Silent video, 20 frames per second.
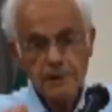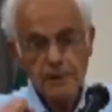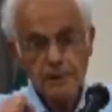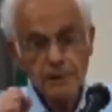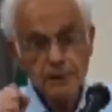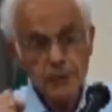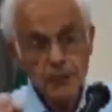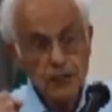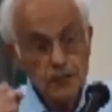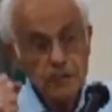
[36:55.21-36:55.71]

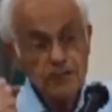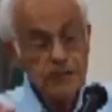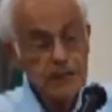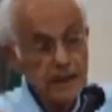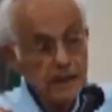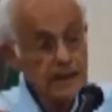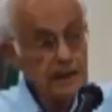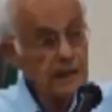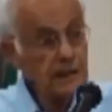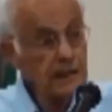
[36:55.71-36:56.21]
the first
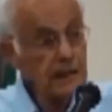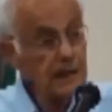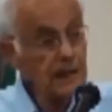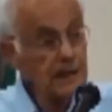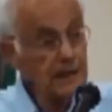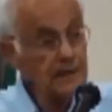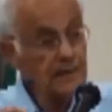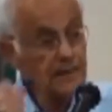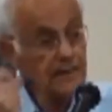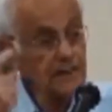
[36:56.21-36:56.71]
Lech
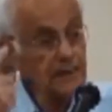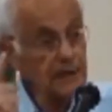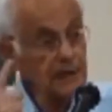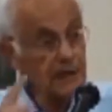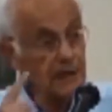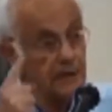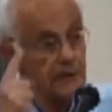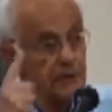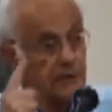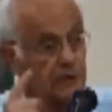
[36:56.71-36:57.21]
Lecha is a
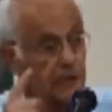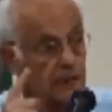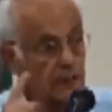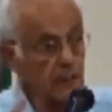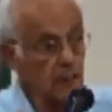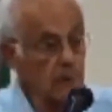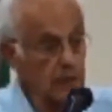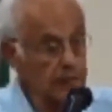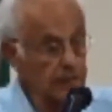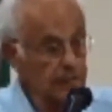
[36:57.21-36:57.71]

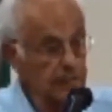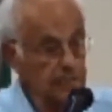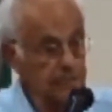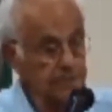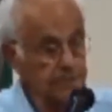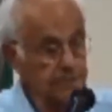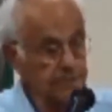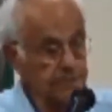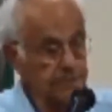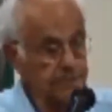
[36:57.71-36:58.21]
rational one.
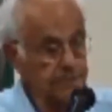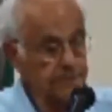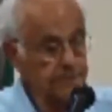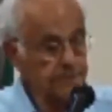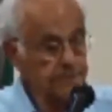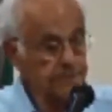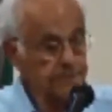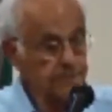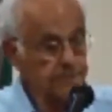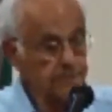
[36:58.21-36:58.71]

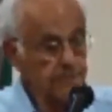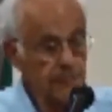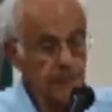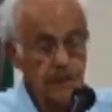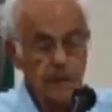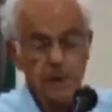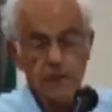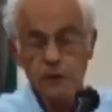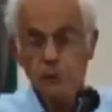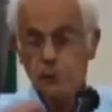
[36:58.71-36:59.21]

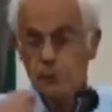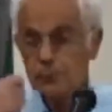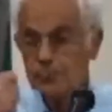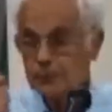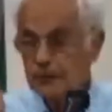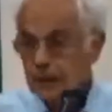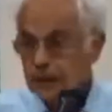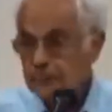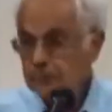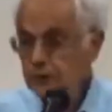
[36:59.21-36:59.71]
You
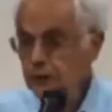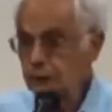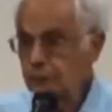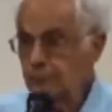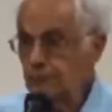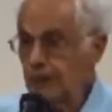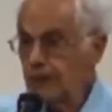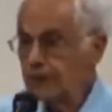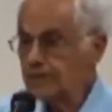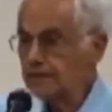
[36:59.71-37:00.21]

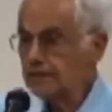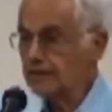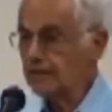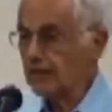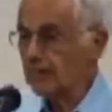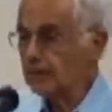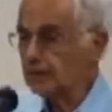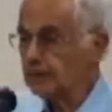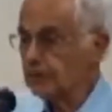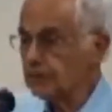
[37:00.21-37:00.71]
sacrifice
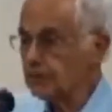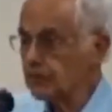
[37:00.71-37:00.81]
the